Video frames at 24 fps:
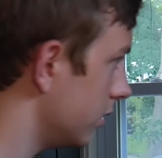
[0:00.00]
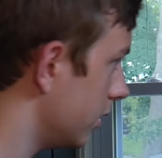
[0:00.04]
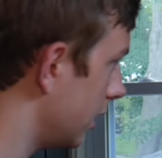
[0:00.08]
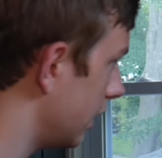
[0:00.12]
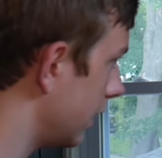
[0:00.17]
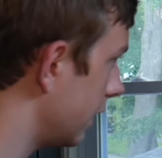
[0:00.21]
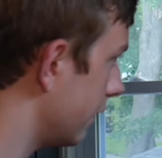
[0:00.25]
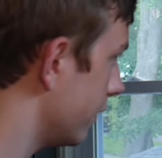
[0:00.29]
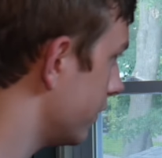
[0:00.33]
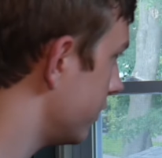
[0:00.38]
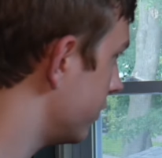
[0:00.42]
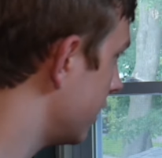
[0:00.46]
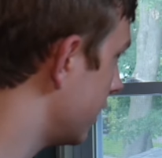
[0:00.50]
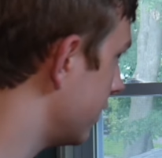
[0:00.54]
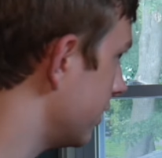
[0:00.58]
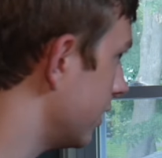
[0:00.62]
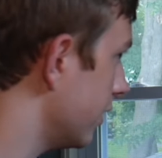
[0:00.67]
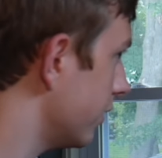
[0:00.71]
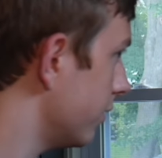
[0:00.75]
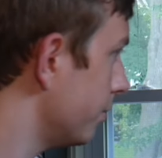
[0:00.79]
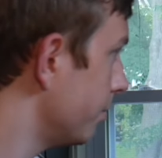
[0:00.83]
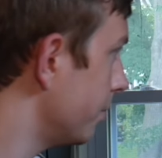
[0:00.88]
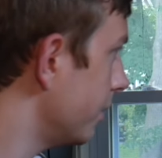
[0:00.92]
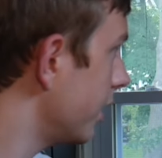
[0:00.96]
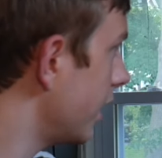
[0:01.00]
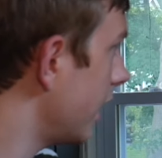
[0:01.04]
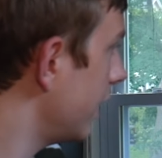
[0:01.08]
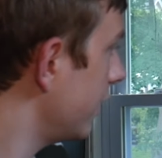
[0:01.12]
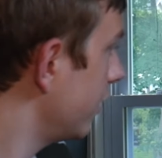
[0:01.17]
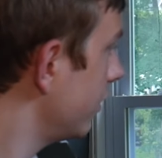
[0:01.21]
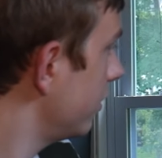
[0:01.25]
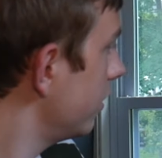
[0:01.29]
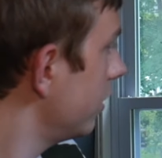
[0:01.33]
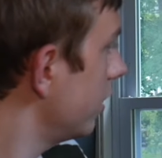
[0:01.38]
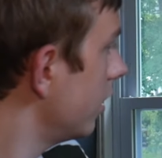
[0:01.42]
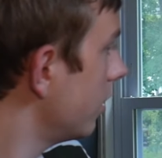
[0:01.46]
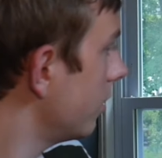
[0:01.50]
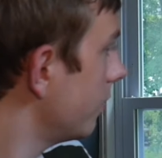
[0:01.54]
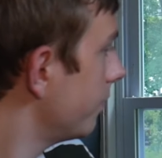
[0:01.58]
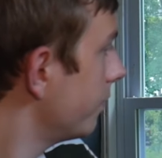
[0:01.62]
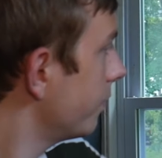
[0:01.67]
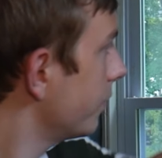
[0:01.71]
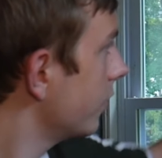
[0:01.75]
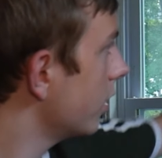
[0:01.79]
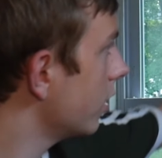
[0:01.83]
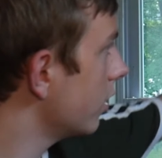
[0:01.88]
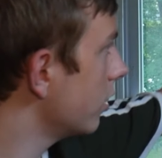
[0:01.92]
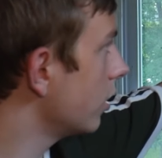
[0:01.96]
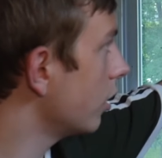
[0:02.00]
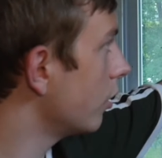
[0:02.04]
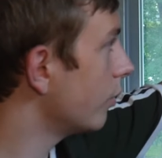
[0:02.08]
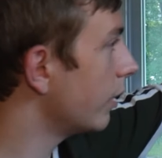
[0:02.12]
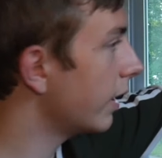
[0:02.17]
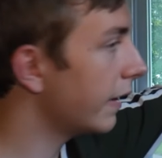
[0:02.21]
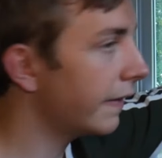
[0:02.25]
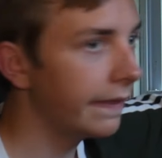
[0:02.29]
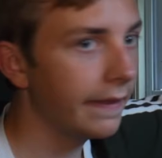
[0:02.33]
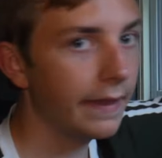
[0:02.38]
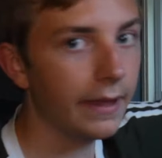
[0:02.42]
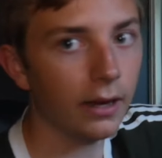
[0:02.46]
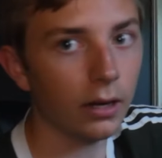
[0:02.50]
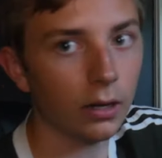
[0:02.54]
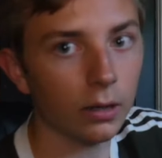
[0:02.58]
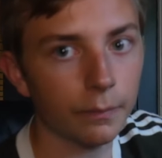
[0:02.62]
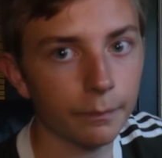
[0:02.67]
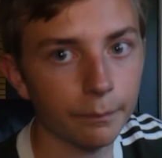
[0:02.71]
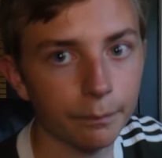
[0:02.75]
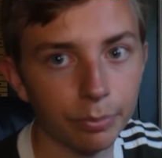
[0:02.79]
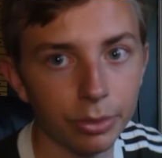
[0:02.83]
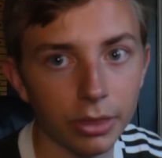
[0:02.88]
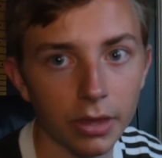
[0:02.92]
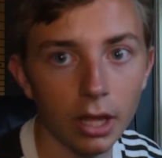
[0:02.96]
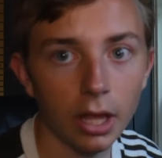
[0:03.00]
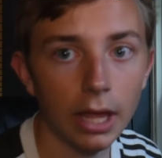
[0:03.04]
I never said this, but I just, you know, go right there,